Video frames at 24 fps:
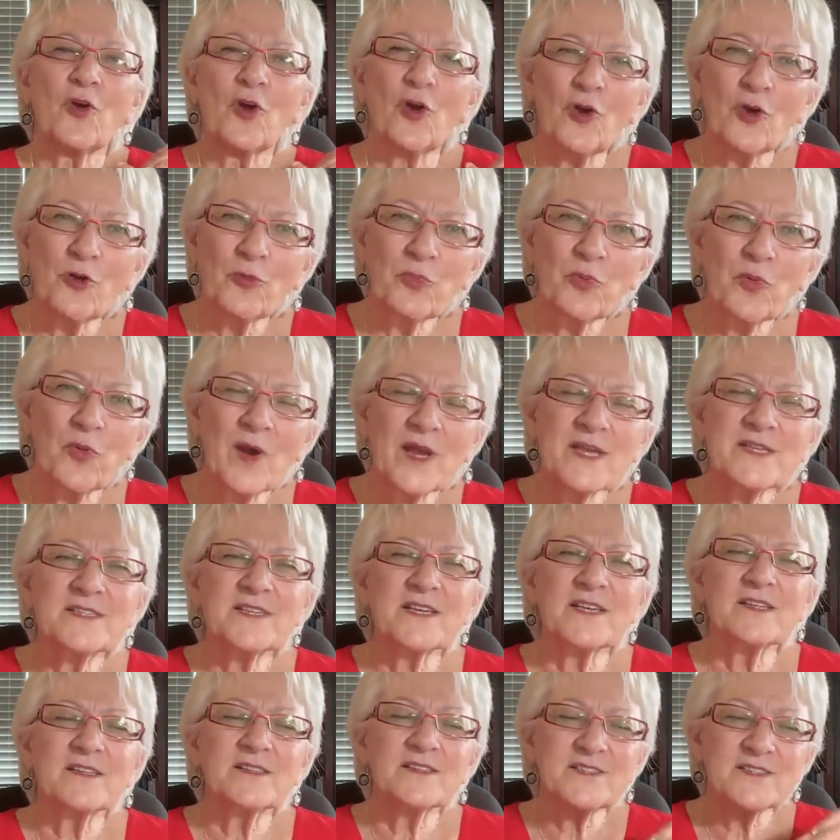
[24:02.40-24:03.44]
her
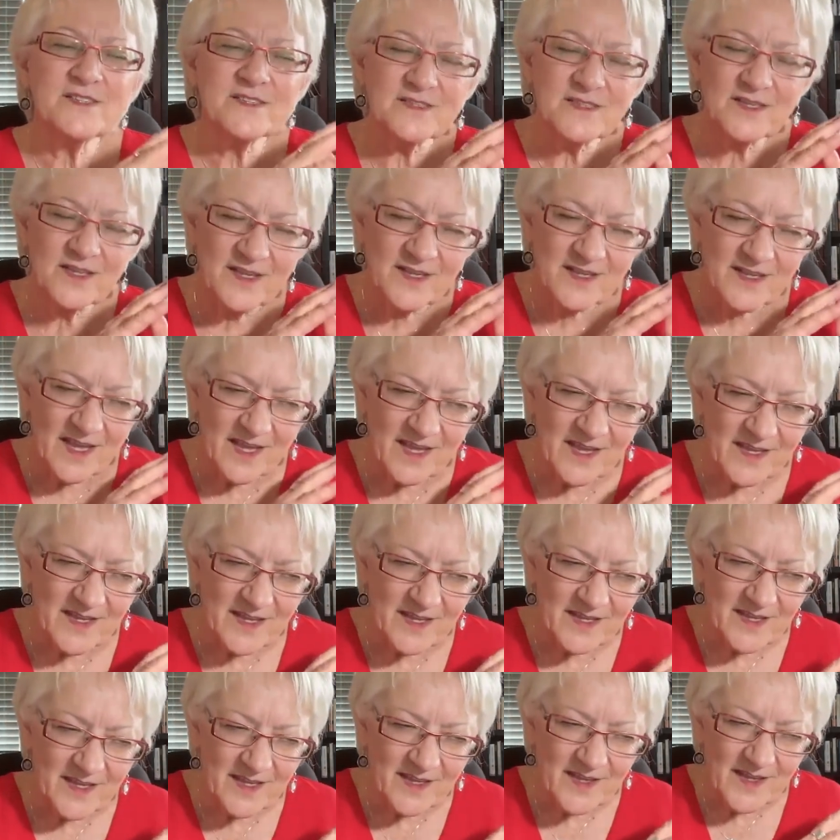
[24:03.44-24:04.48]
presence
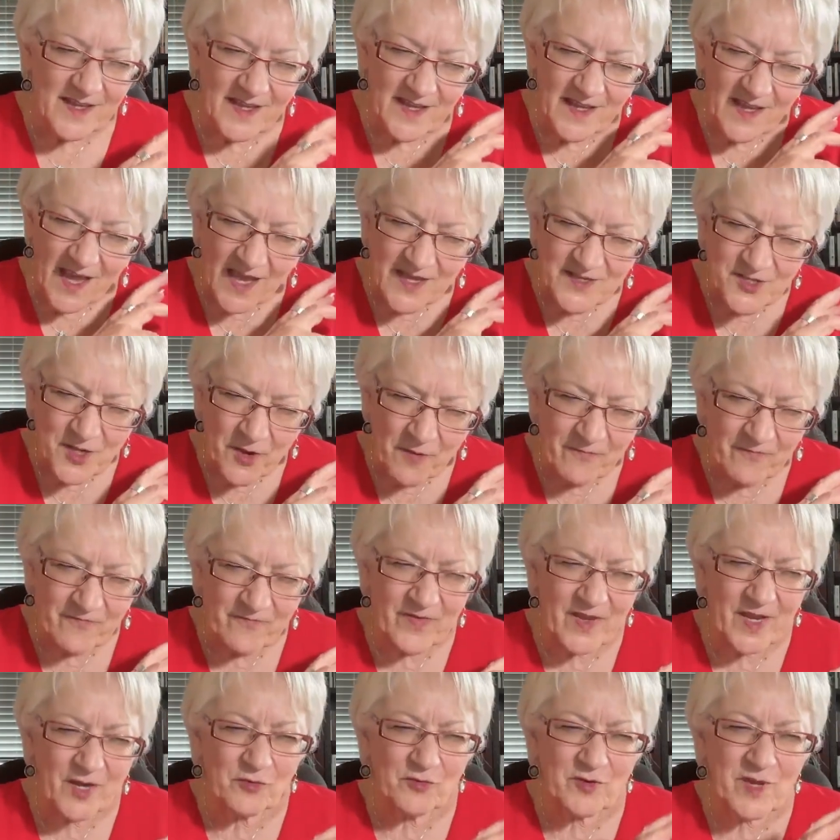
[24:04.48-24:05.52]
as a
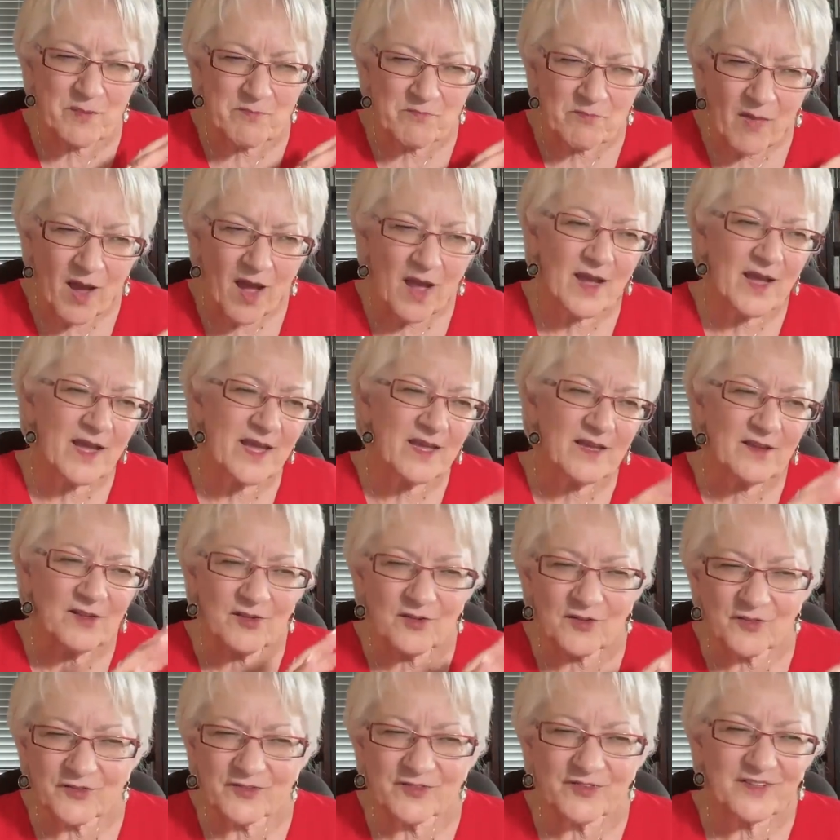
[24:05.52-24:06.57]
very
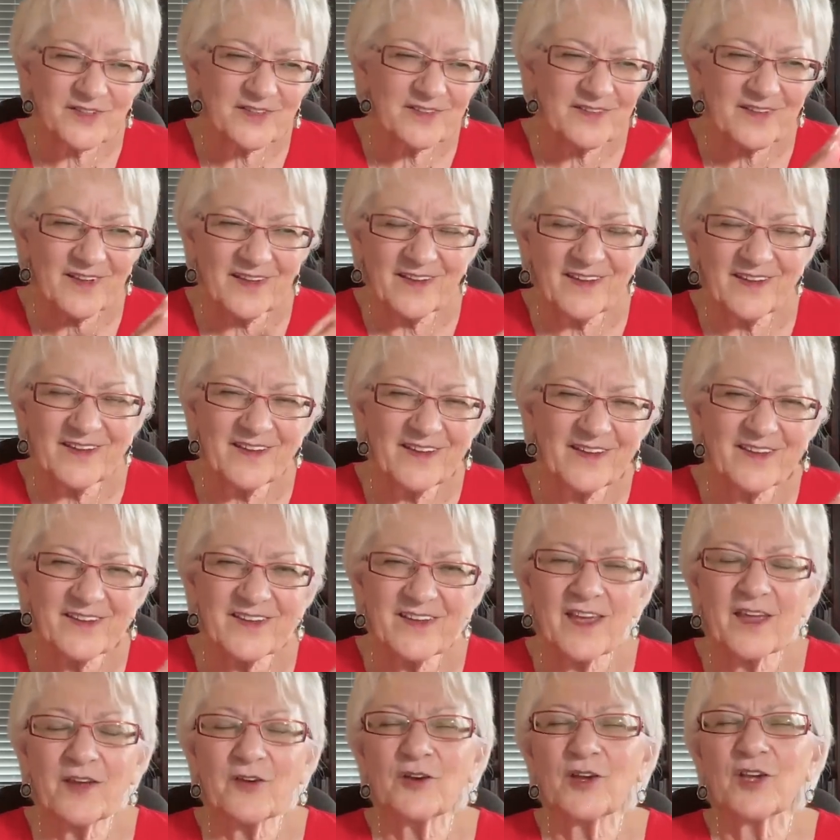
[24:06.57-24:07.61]
mild uh,
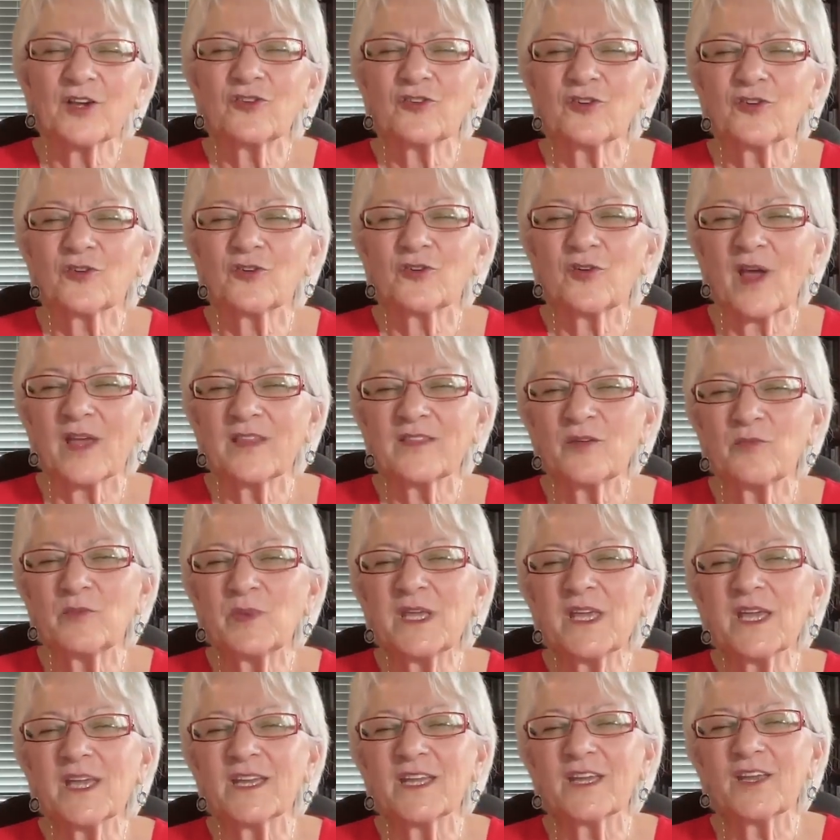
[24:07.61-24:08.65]
character at the
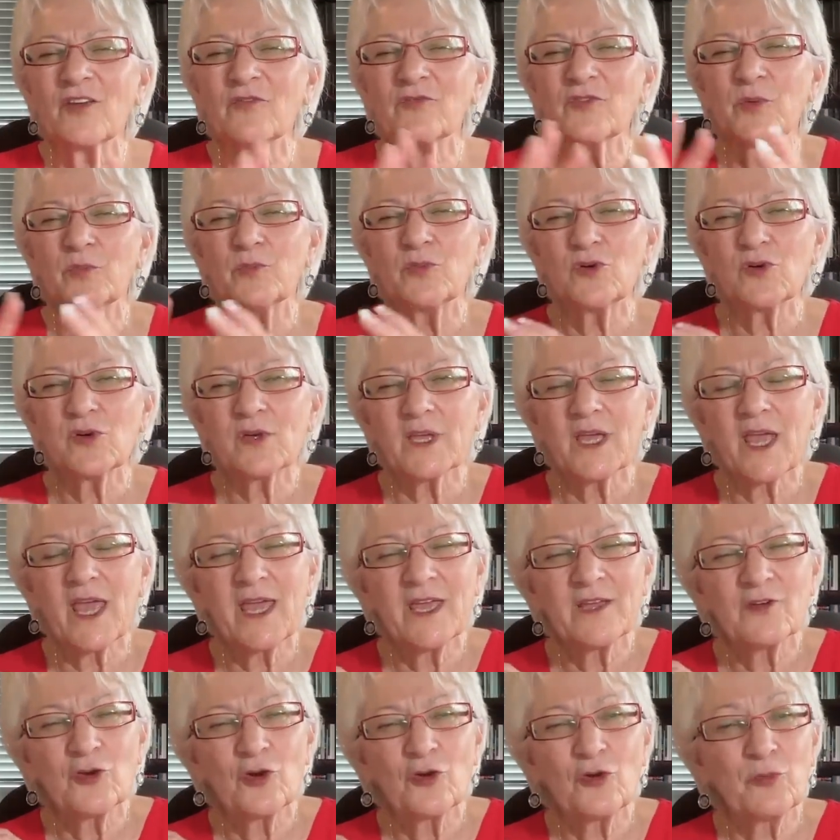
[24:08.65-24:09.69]
beginning of the book
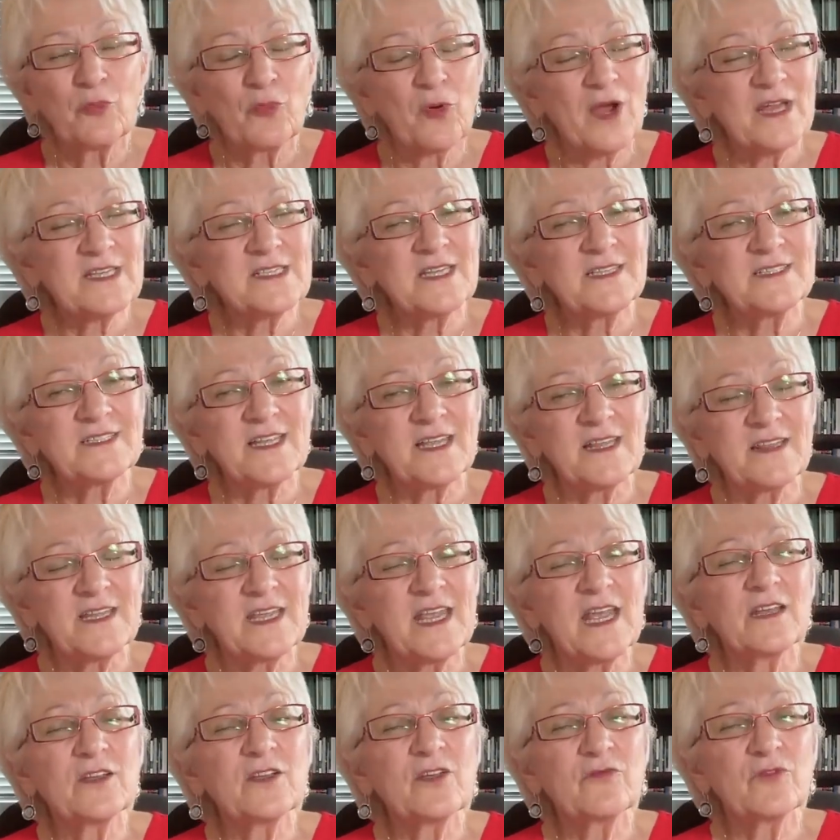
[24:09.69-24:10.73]
and her presence at
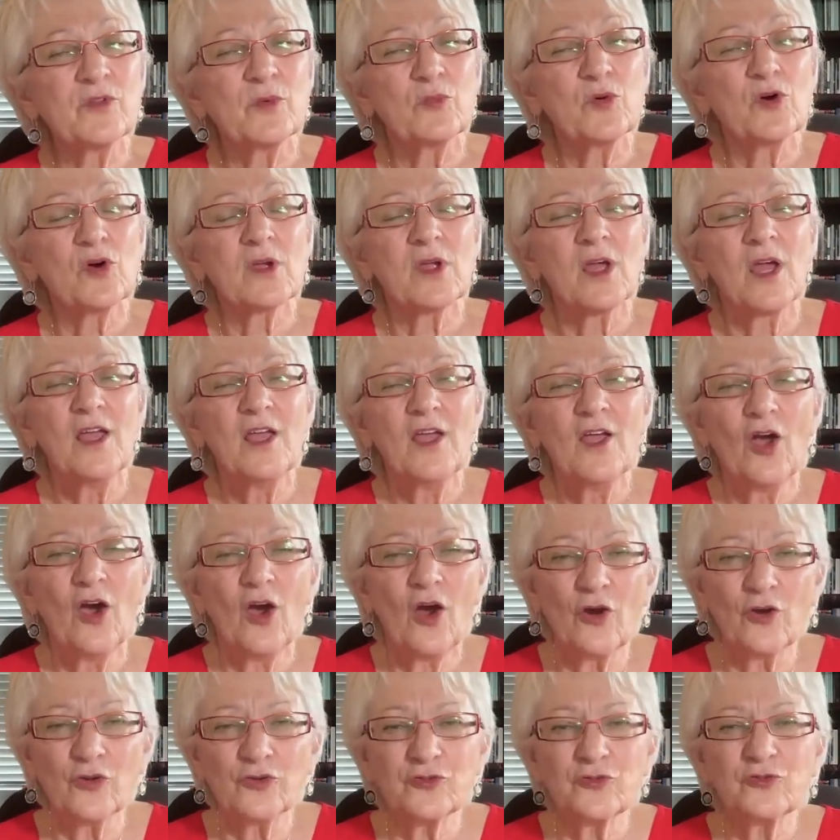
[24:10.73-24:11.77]
the end of the book
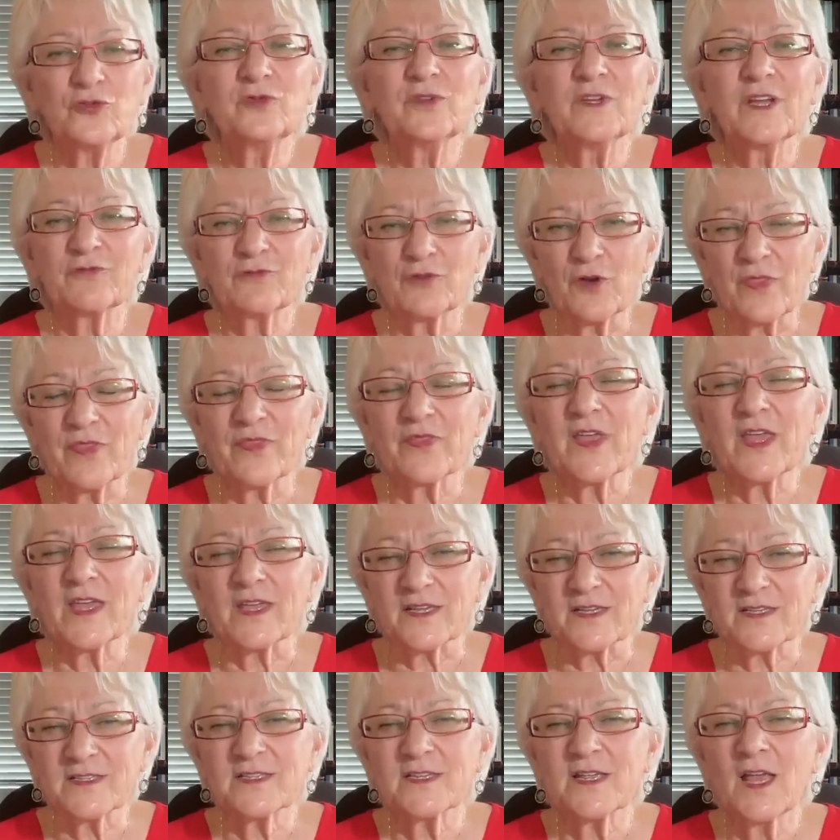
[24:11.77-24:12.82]
are two different
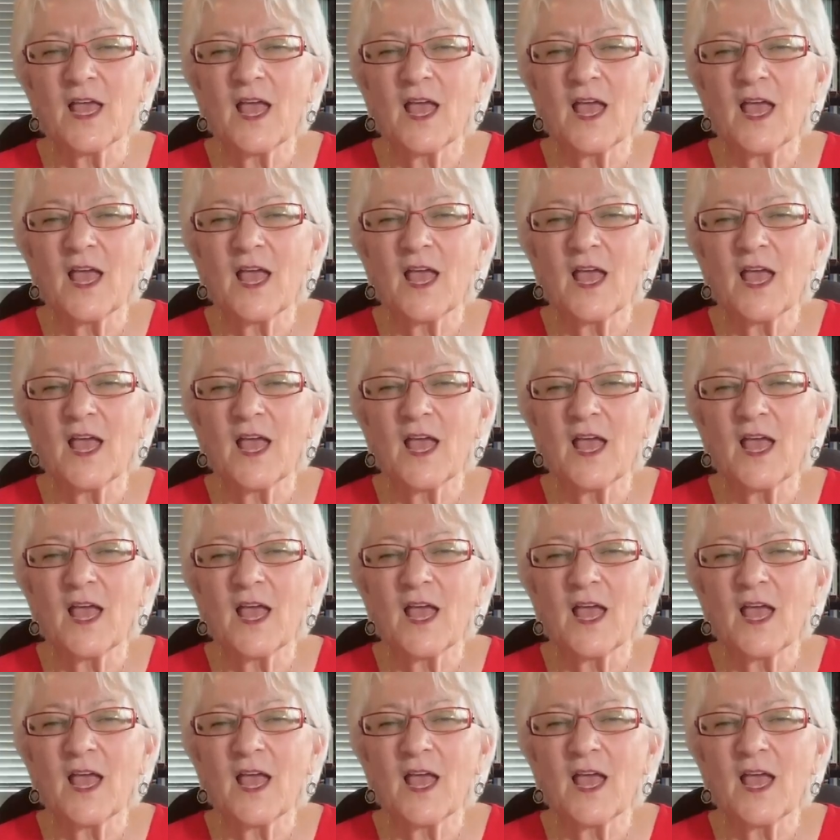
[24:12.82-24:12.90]
things.